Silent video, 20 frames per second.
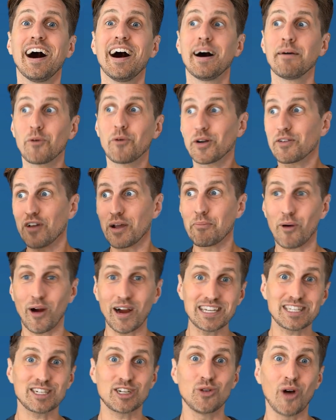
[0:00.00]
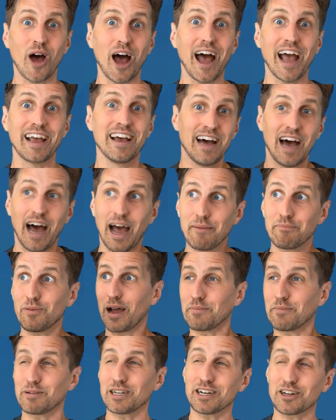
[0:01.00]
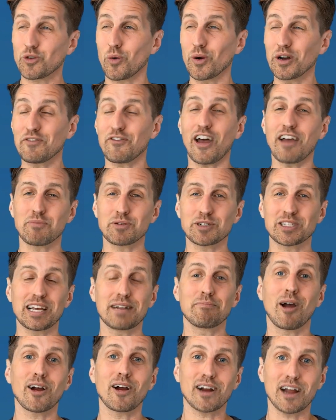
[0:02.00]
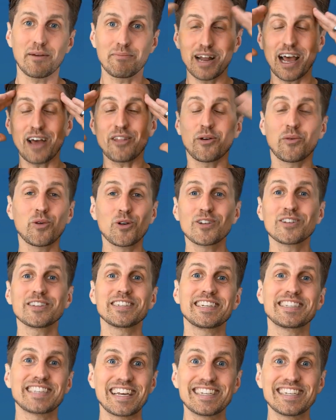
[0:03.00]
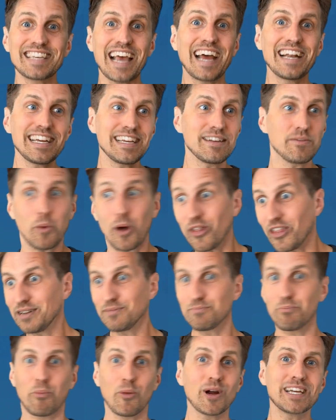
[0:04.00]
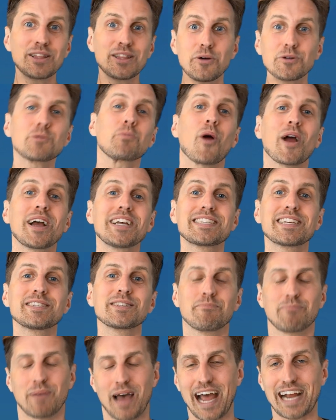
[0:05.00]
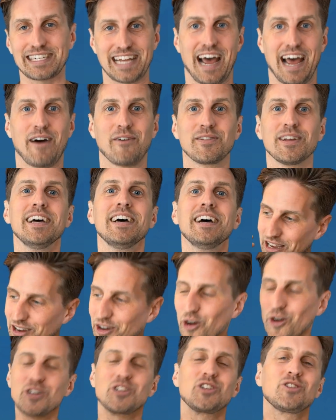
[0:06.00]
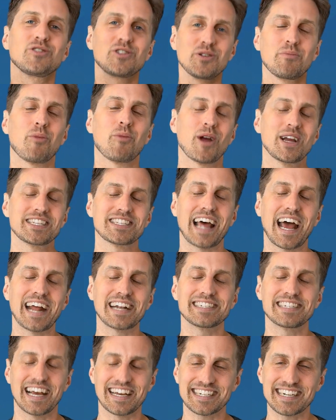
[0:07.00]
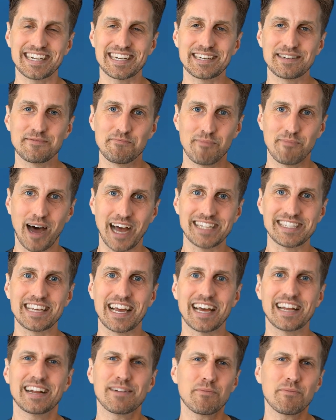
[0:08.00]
What if I price too high? I did a 25% markup. Now the world is ending. Well, then bring those prices back down. We encourage you to embrace that testing mindset.